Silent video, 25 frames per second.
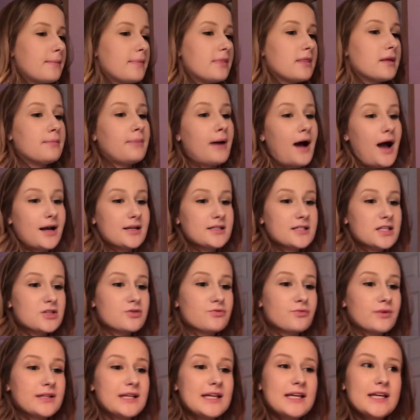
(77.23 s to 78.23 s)
The box is
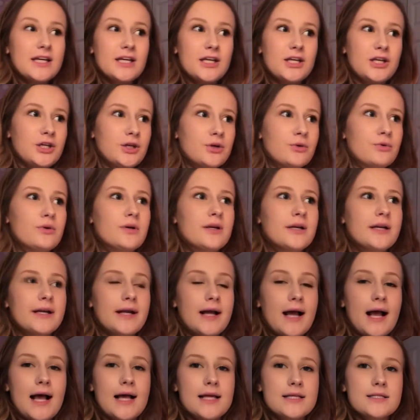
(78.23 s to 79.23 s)
really cute. It
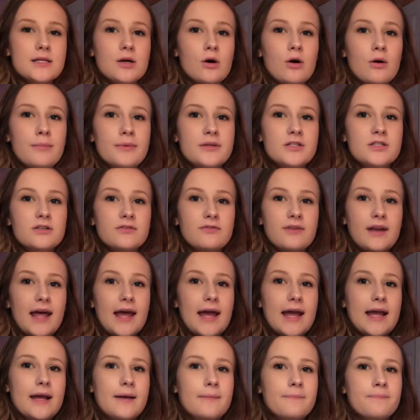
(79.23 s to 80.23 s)
has a whole bunch of
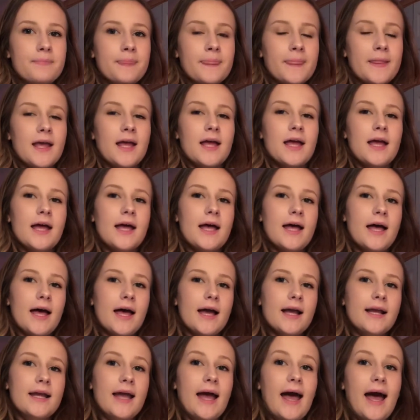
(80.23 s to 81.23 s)
like
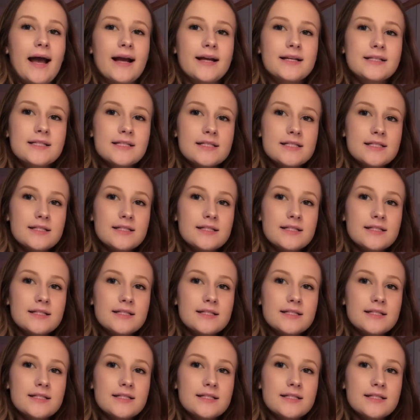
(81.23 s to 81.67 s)
cacti